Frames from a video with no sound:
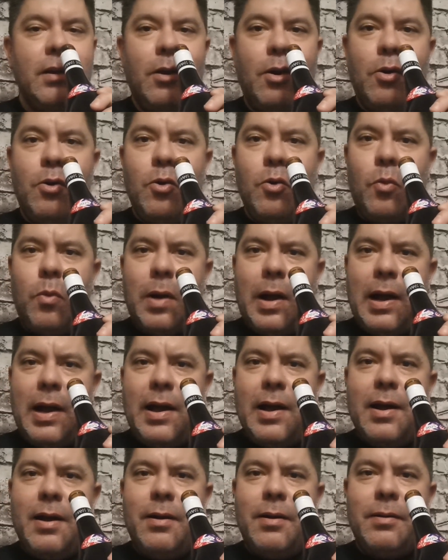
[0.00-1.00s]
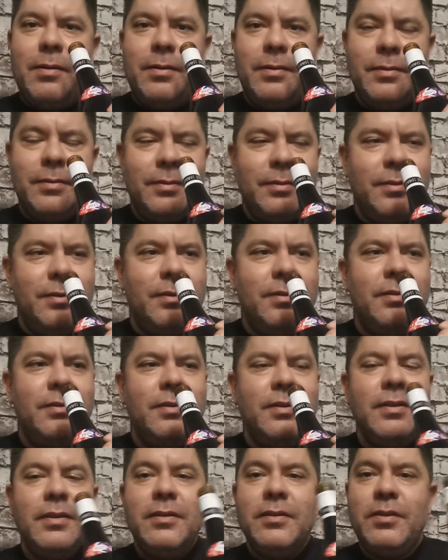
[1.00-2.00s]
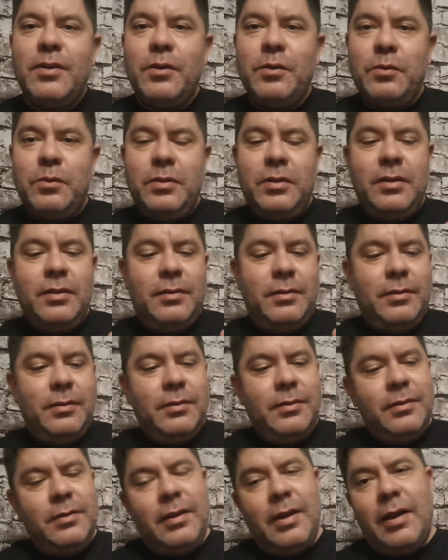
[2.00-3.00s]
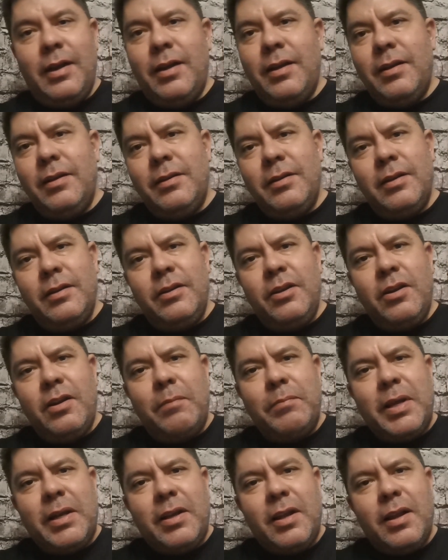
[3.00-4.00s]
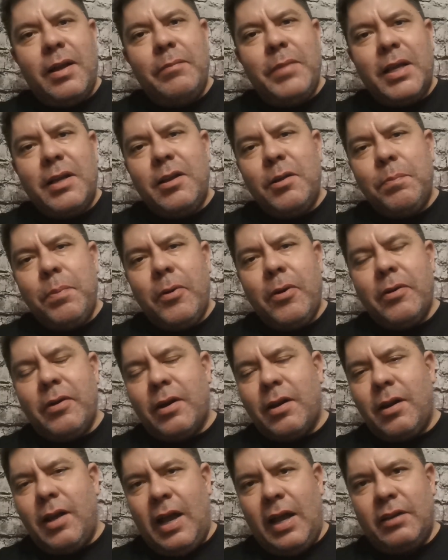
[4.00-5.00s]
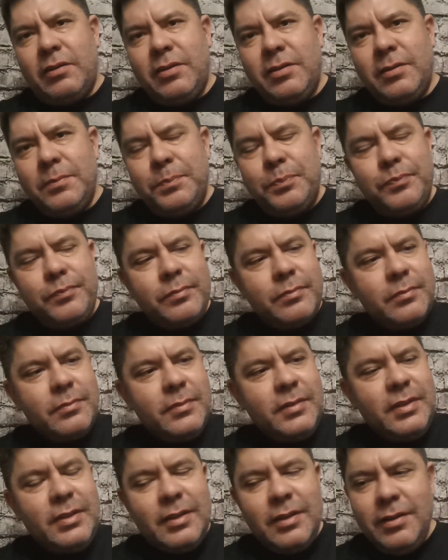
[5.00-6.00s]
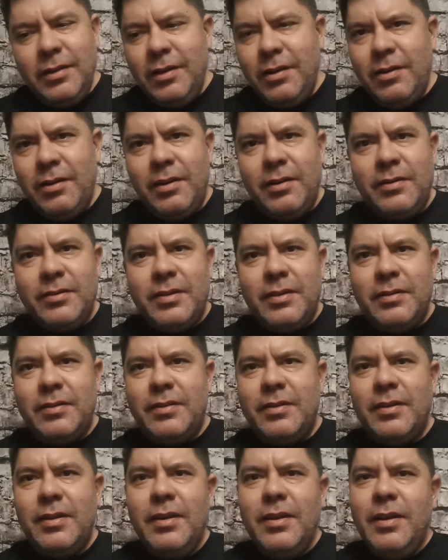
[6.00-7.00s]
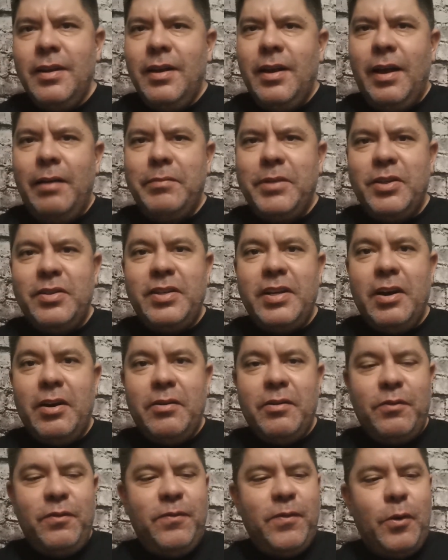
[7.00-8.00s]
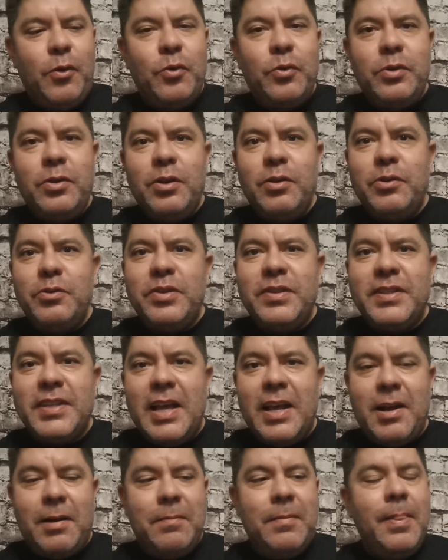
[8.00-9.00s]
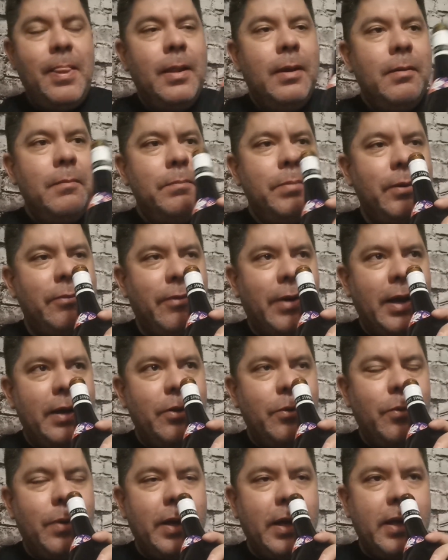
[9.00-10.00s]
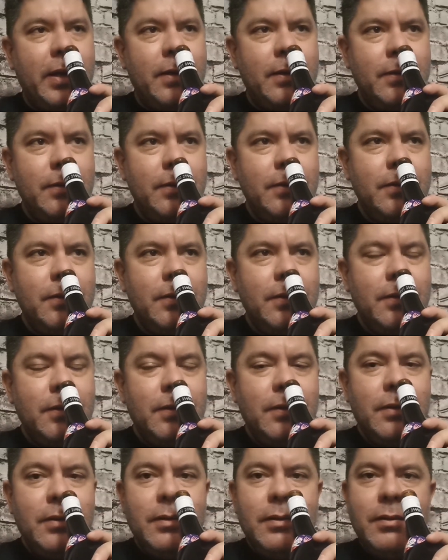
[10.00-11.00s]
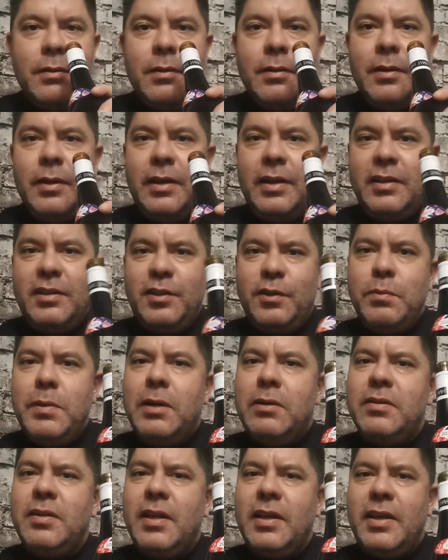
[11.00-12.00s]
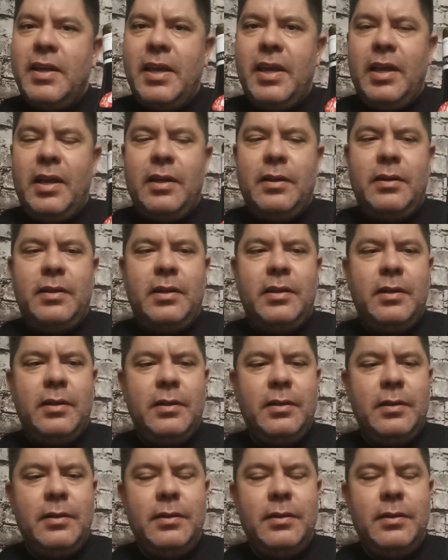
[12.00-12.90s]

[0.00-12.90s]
Oh wow. So, I'm not gonna pour in a glass. Because I'm just here on the phone, little setup. But right away, it smells like candy.